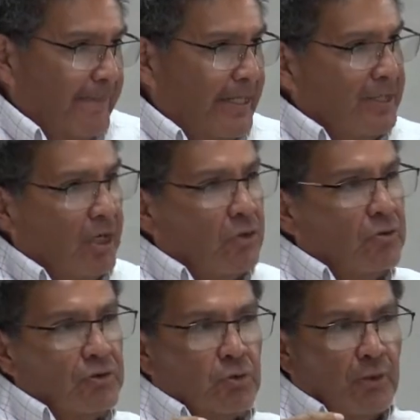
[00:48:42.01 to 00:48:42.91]
He
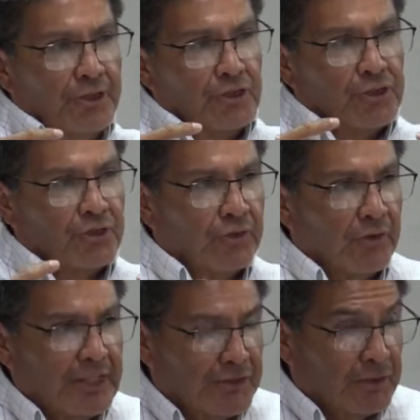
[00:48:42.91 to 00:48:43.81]
knows where your
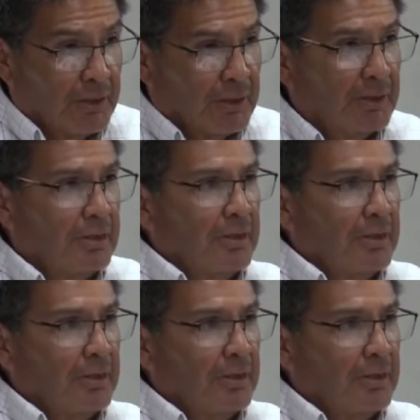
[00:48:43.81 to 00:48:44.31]
strengths are.